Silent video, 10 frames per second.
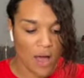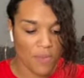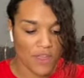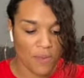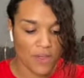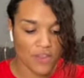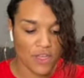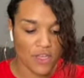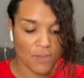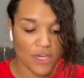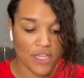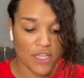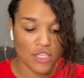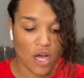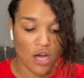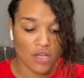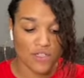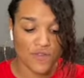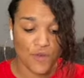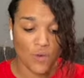They put putting the
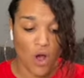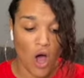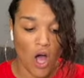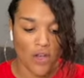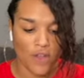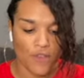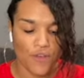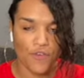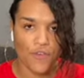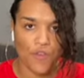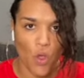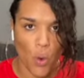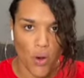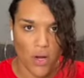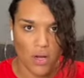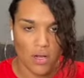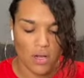dog's food on the floor.